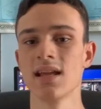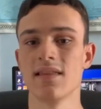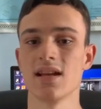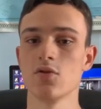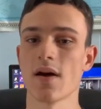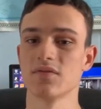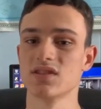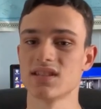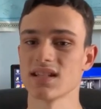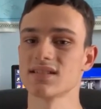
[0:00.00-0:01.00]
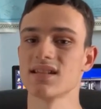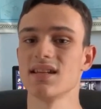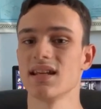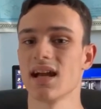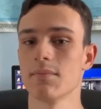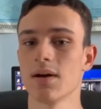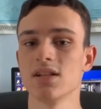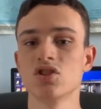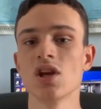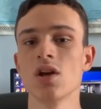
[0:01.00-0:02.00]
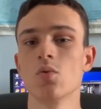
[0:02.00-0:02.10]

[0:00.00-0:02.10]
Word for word: Then you have sixteen gigabytes,